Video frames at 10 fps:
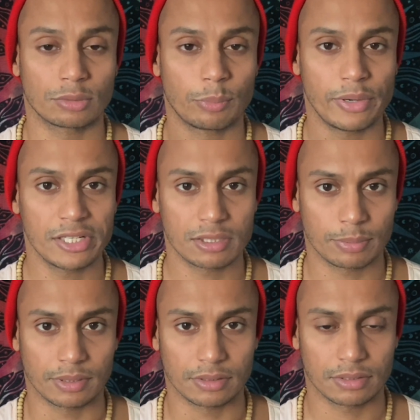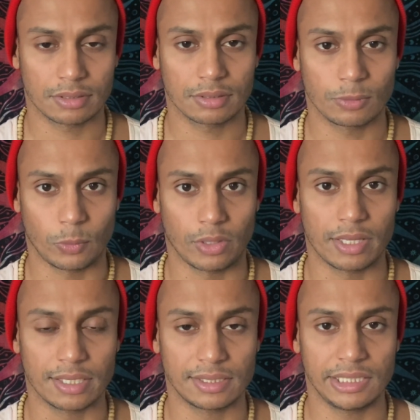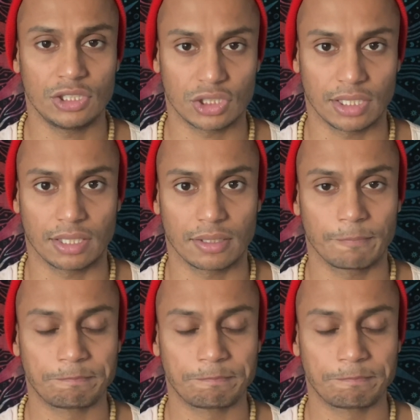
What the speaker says: principles, what they're teaching,